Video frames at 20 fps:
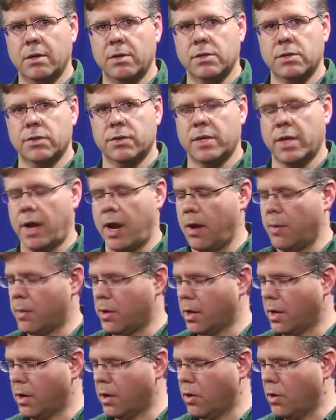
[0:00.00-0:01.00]
So today we're
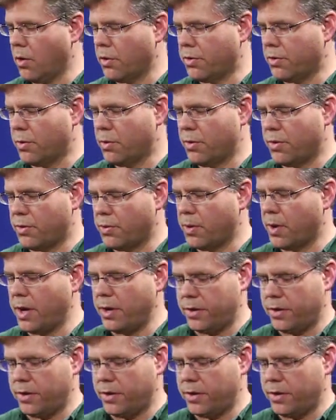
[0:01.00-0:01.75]
going to go through three